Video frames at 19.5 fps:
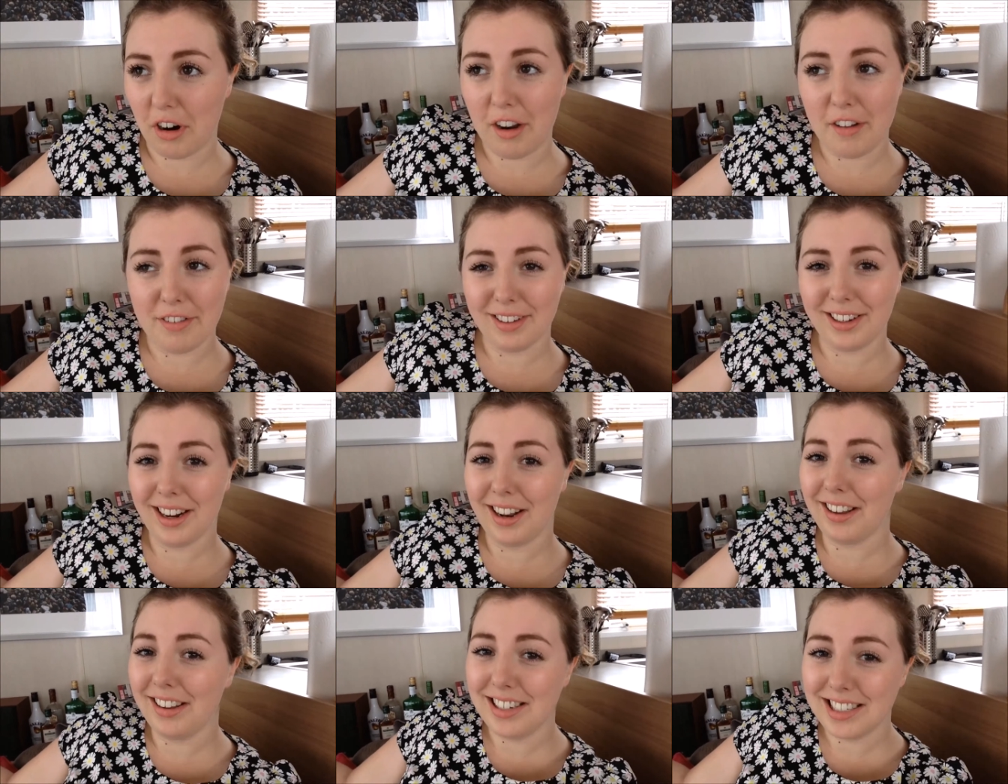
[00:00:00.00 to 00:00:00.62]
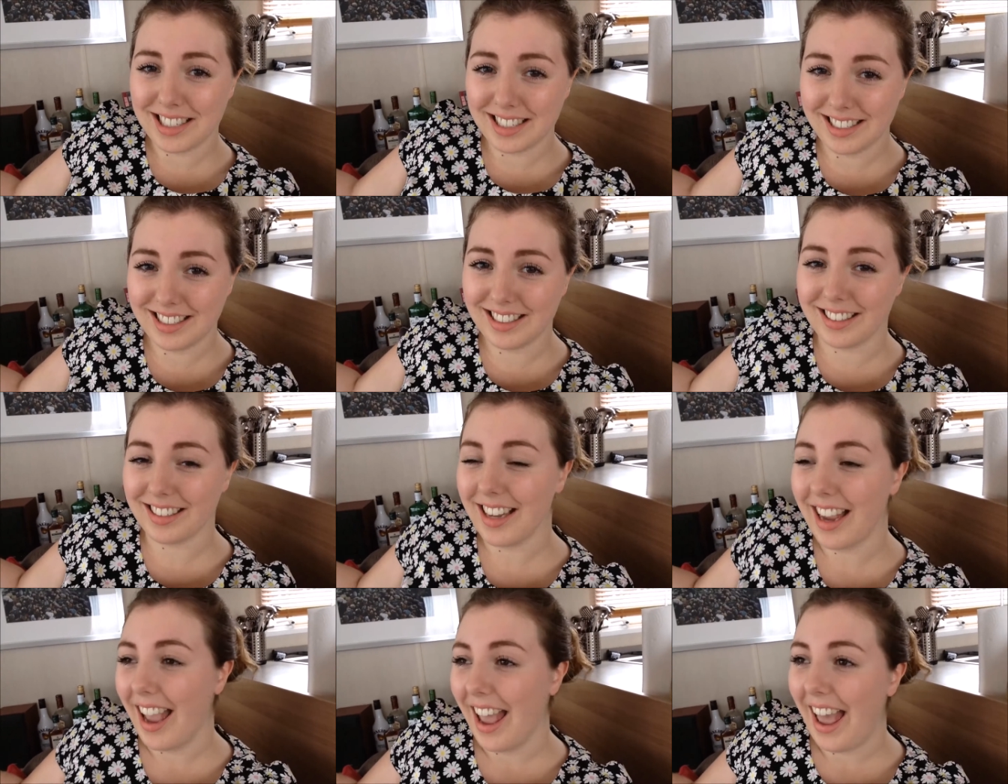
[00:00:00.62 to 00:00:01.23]
driving
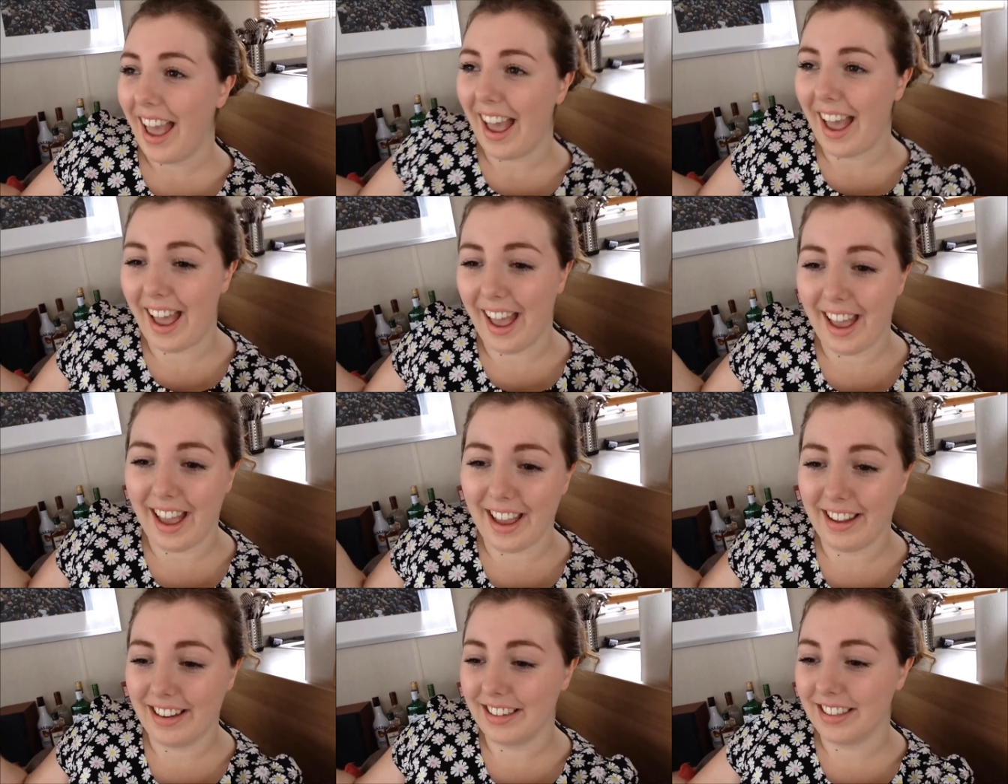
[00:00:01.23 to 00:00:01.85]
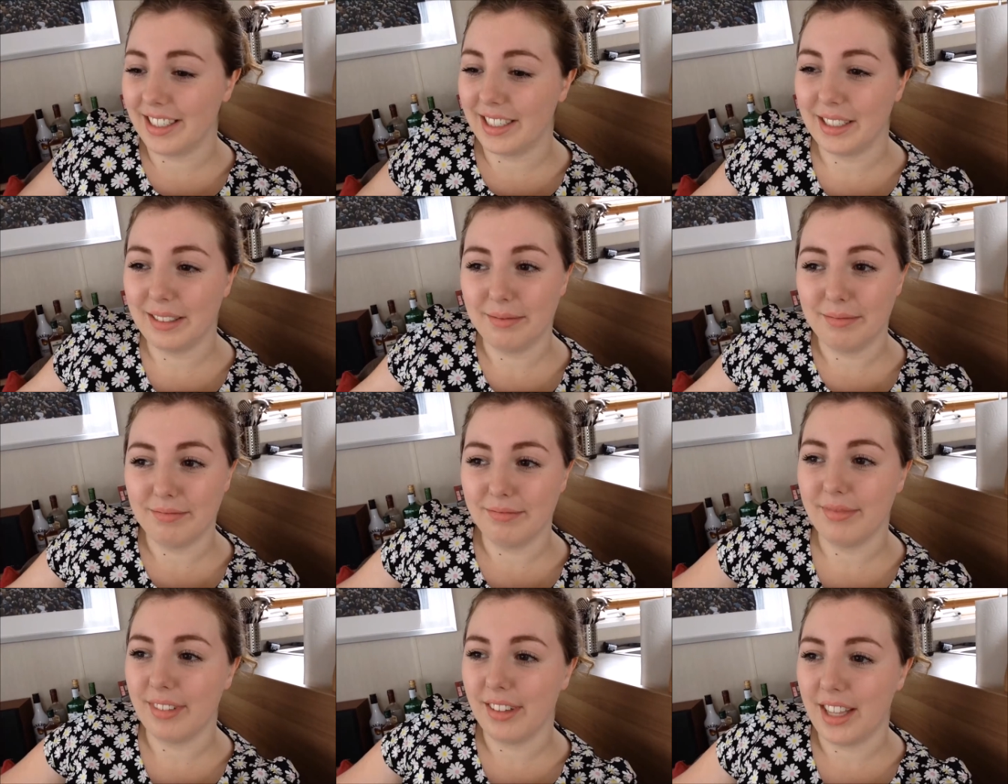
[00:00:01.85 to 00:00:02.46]
license, and
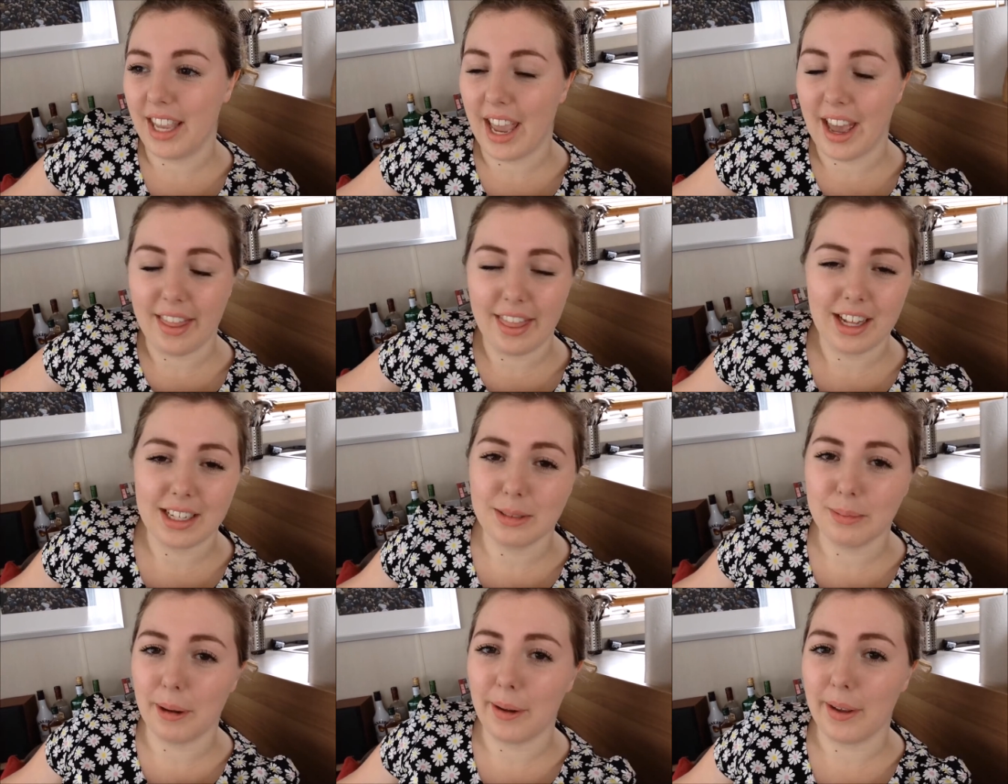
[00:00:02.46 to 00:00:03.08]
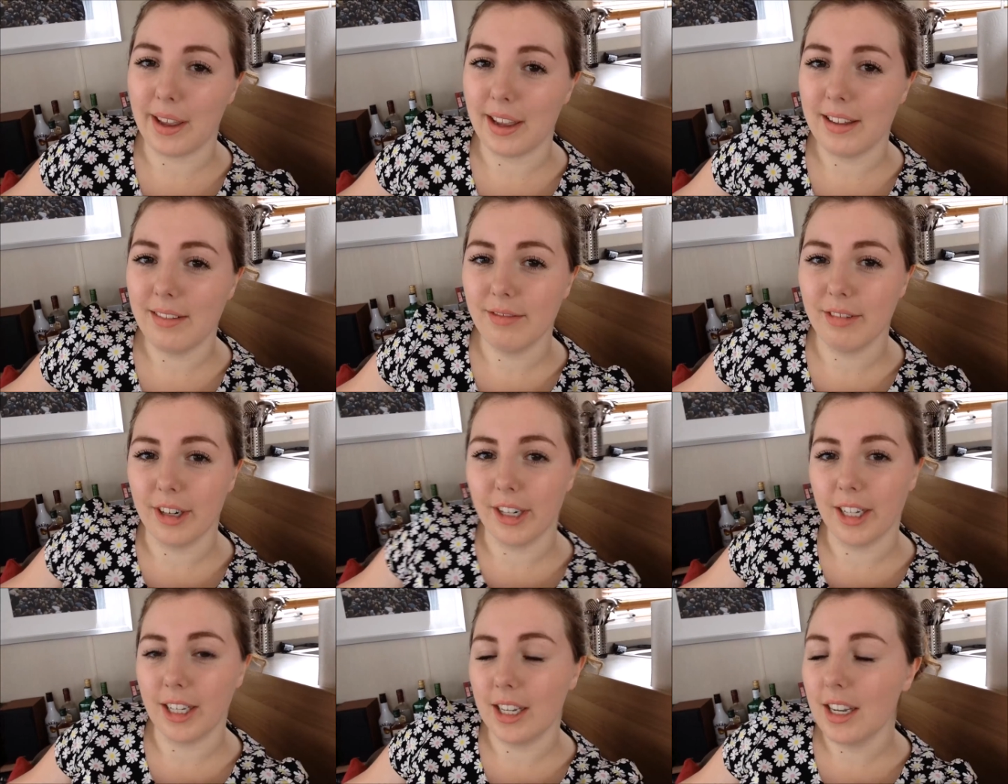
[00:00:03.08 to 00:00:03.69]
yeah, that's about it
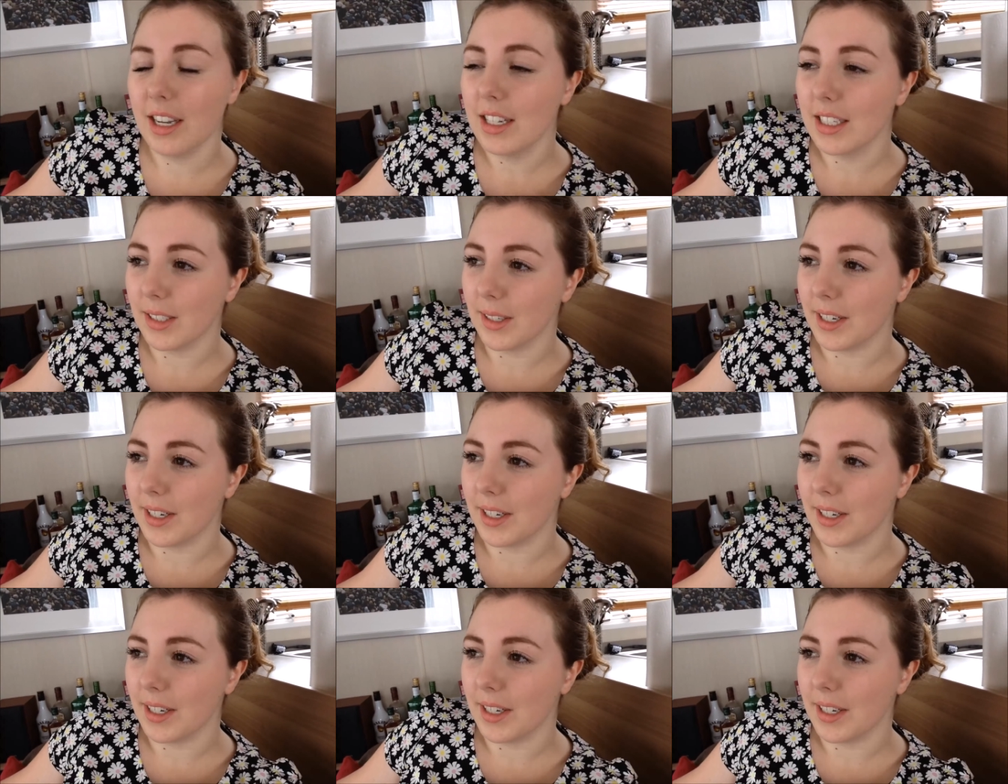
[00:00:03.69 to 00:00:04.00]
really.